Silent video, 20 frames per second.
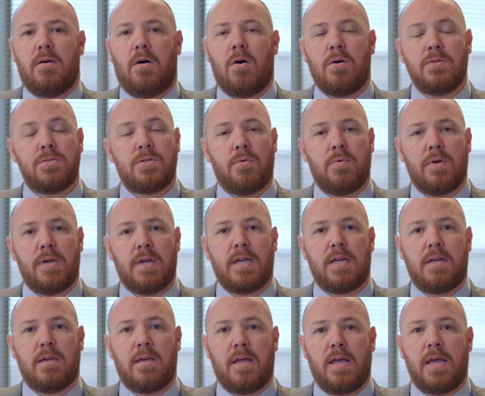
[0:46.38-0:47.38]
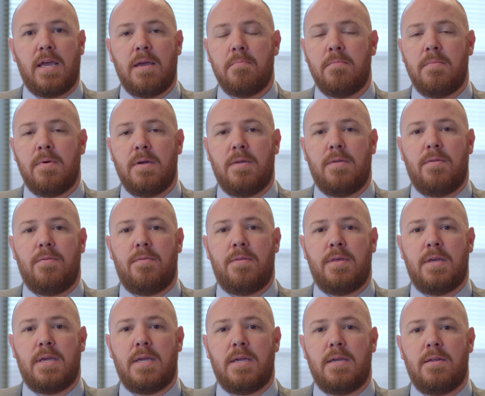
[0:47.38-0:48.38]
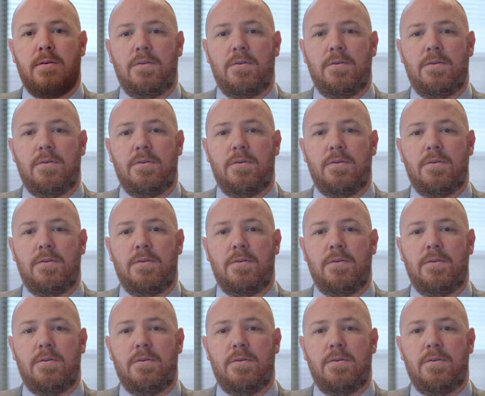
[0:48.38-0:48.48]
Also in a claim, the